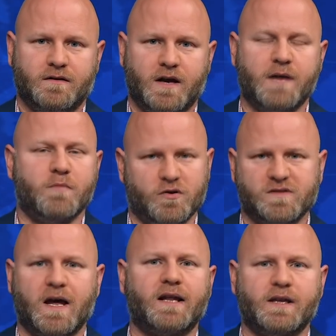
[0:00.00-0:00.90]
and most
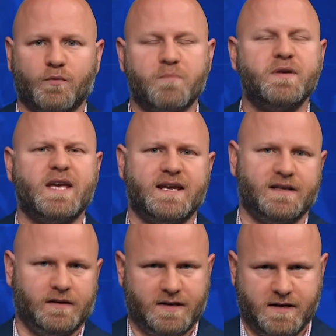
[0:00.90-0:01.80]
likely
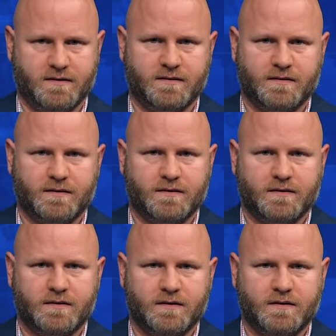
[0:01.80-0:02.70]
repeatedly,
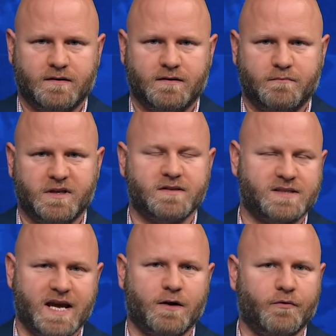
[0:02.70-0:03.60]
because
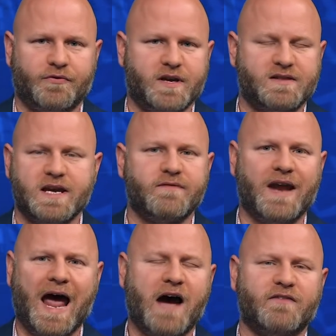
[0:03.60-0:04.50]
they don't think they even
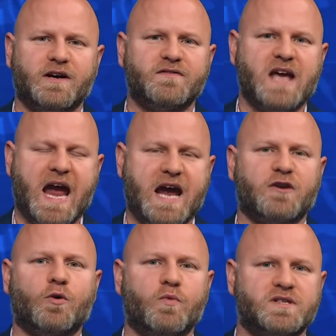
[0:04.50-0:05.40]
have enough to
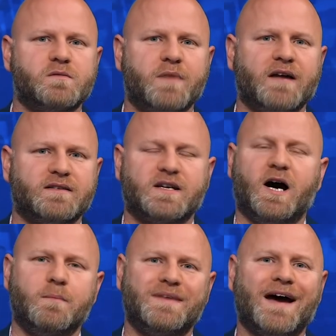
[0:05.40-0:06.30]
handle what's about to
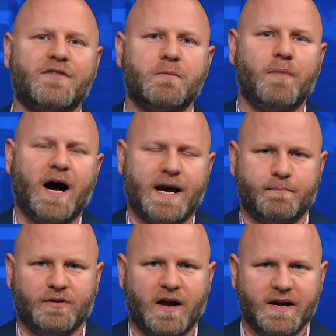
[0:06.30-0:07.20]
come down the
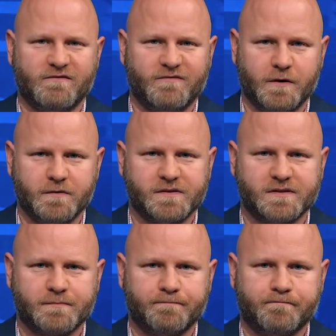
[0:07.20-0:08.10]
pipeline, folks.